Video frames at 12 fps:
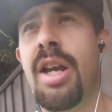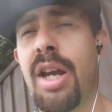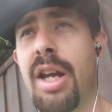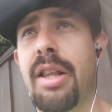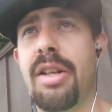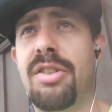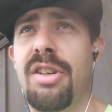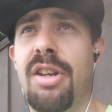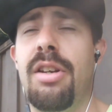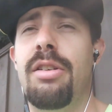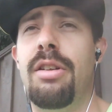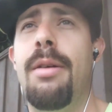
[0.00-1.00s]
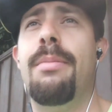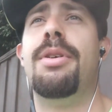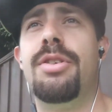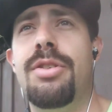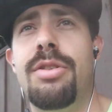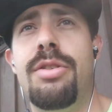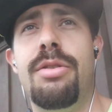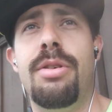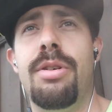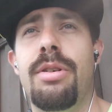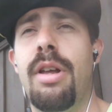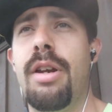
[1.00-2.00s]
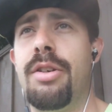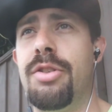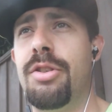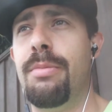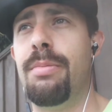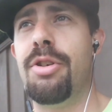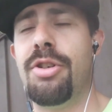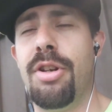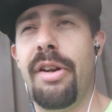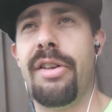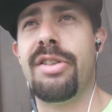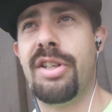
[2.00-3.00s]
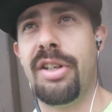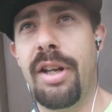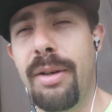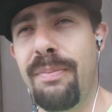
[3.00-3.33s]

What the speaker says: and that's saying a lot because you do hear a lot of stupid shit on CNN.